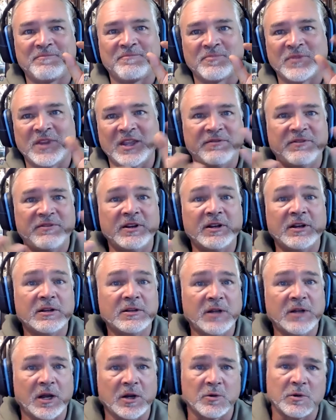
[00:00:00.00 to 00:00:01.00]
They feed on
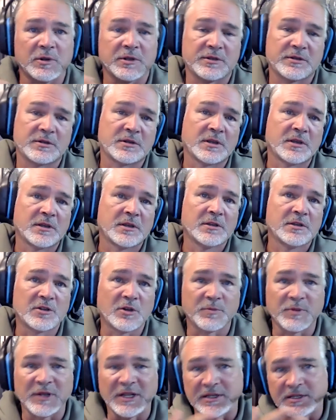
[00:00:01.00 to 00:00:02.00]
dogwoods. So
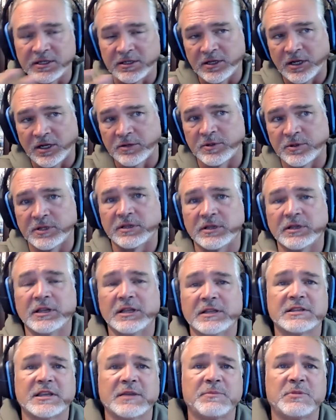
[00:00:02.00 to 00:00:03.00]
planting dogwood in the
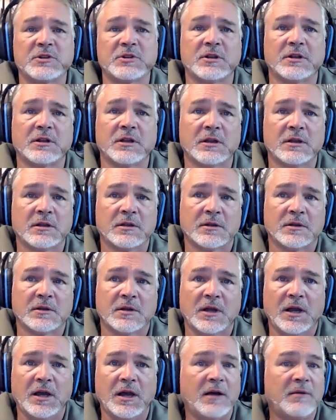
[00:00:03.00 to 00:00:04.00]
landscape is good.
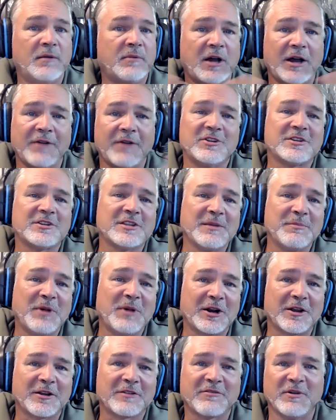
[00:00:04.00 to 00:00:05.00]
Obviously,
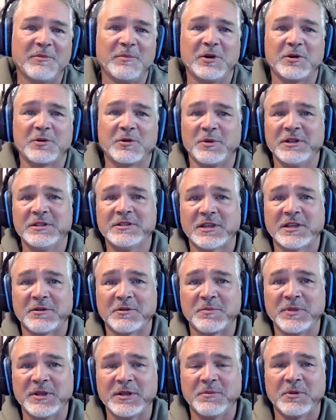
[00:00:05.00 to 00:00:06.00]
monarch for milkweeds, that
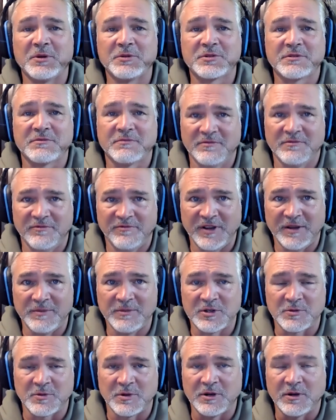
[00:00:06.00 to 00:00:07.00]
would be the most
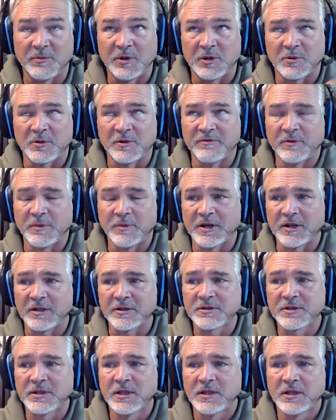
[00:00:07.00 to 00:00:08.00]
famous one, or milkweed for
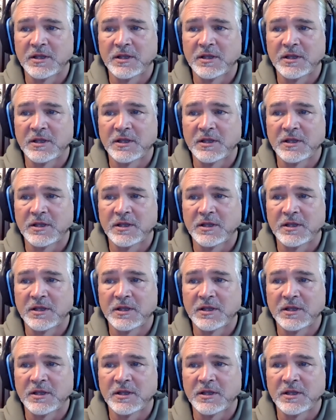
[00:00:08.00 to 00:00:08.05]
monarchs.